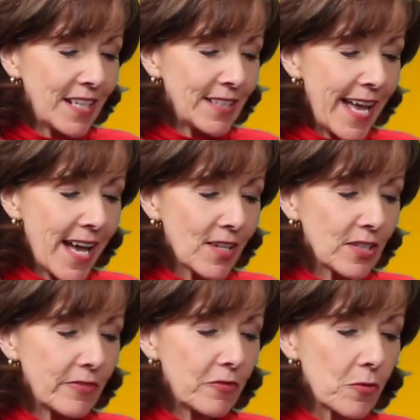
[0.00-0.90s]

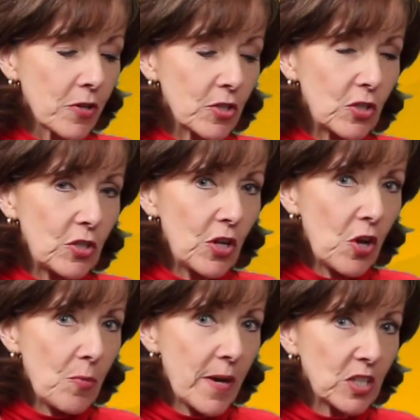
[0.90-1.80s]
allows for
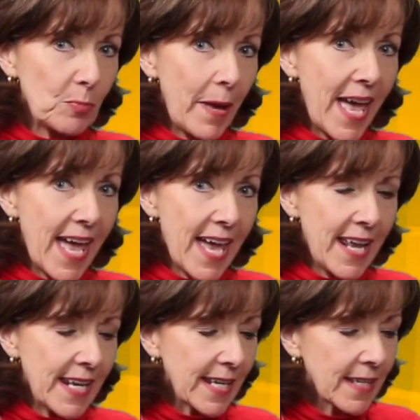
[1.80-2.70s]
so much
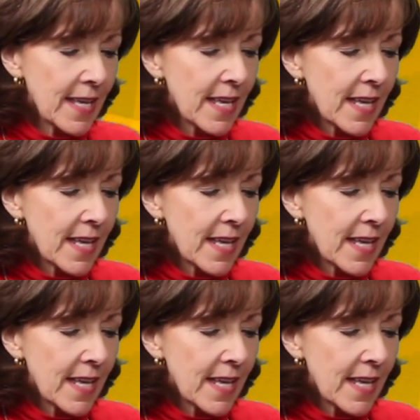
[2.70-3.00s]
padding